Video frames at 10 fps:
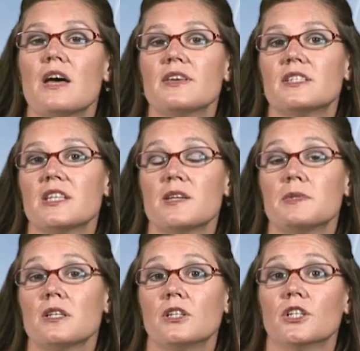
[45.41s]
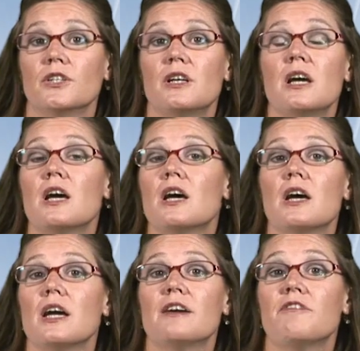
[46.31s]
These themes include
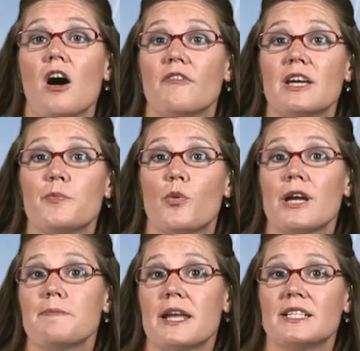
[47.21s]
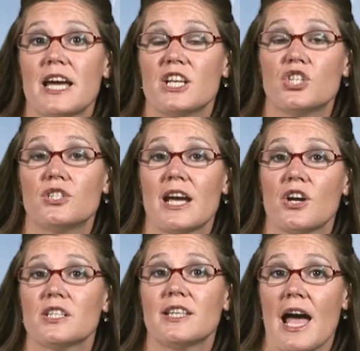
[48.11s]
involving premeditation
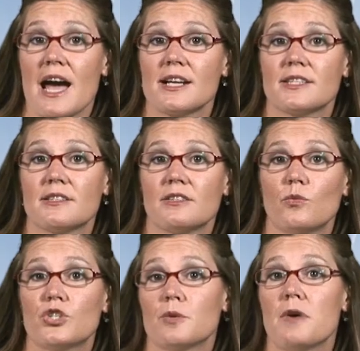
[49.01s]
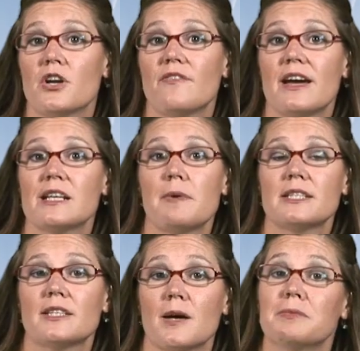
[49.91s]
terrorist acts, which are motivated by
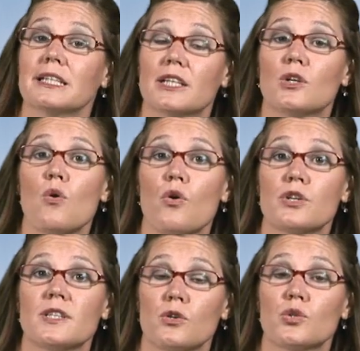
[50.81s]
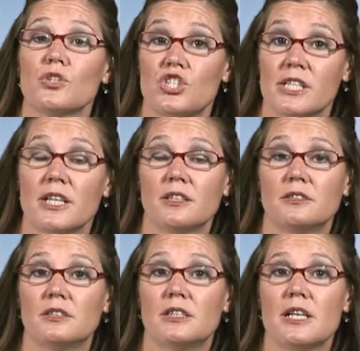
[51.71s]
some political or social agenda.
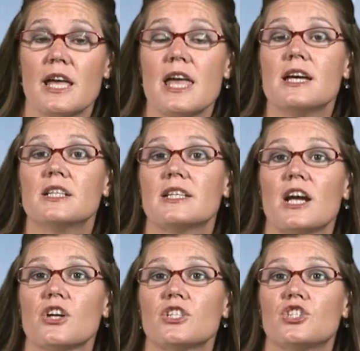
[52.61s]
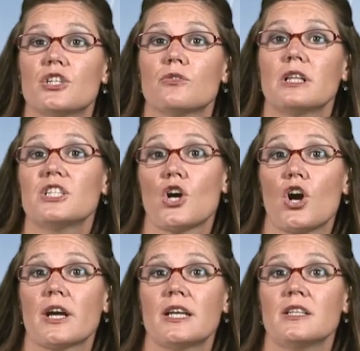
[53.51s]
Terrorists generally
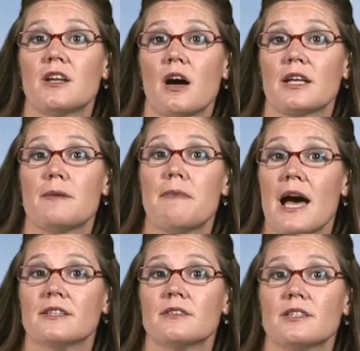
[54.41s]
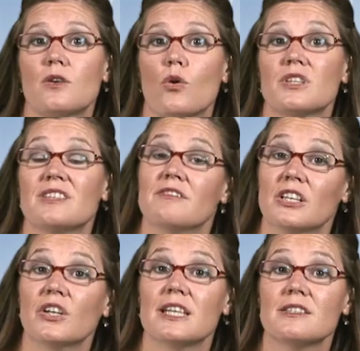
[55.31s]
target non-combatants or
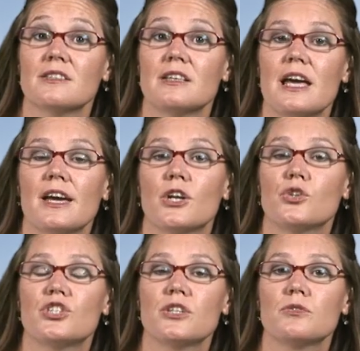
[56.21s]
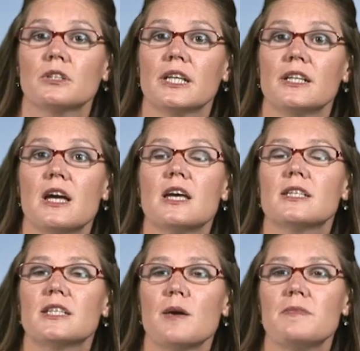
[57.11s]
civilians and are generally
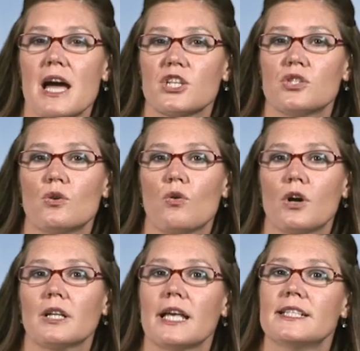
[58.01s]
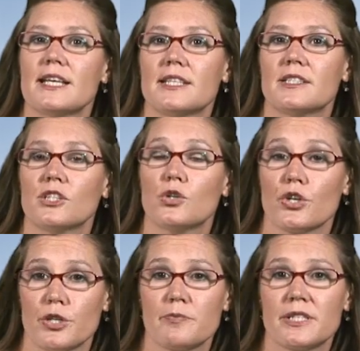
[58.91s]
subnational or clandestine
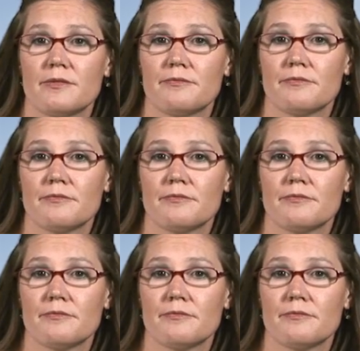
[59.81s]
groups.